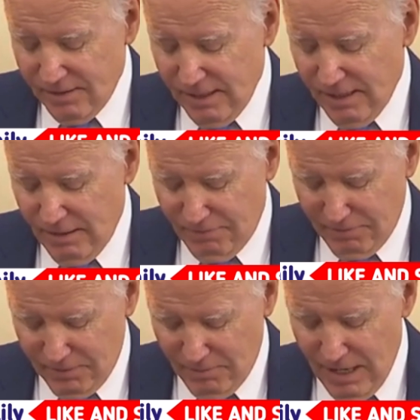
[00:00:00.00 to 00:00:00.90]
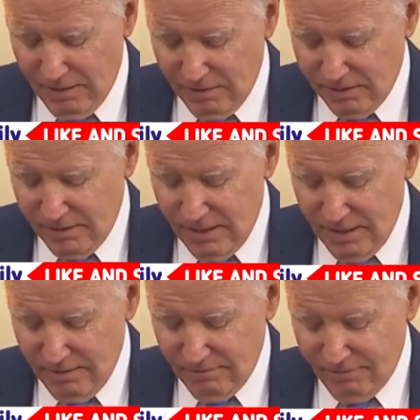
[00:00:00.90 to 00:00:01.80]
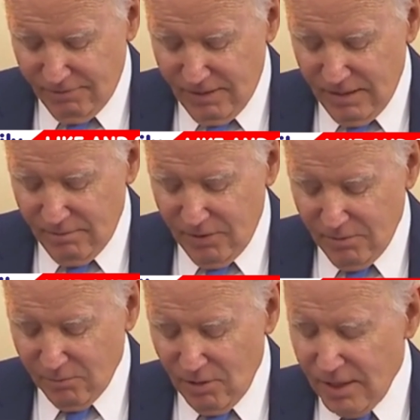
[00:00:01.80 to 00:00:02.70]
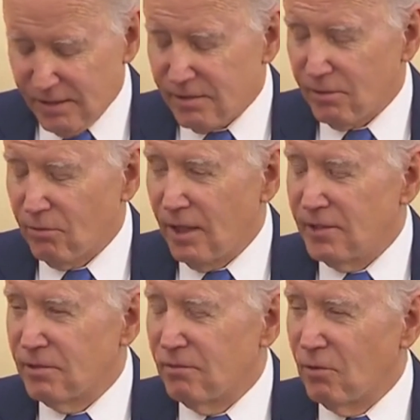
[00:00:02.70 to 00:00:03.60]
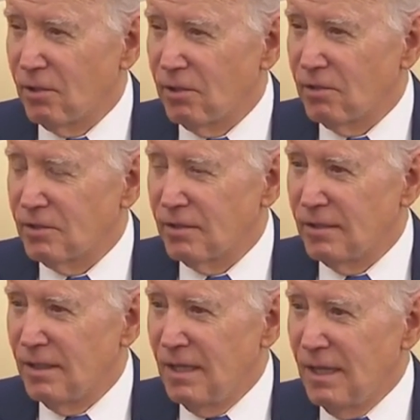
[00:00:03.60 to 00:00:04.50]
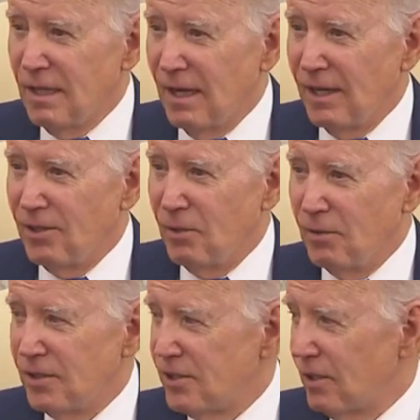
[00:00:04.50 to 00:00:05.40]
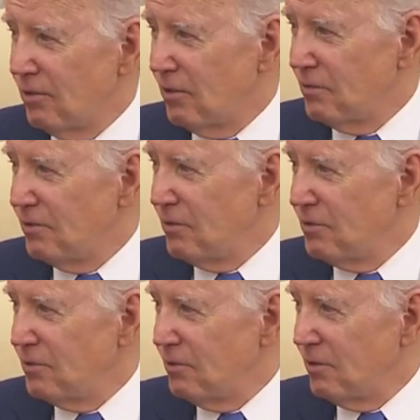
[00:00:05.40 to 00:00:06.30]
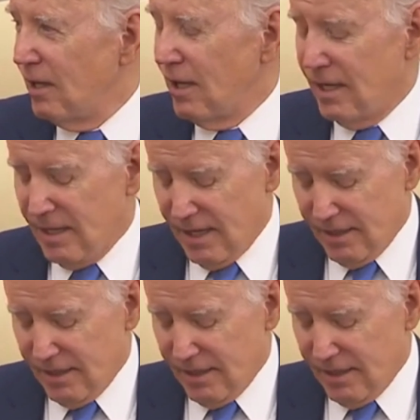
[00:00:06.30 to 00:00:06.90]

Standing up for democracy and freedom, human rights, the rights of workers. And I know we share those views, you and I.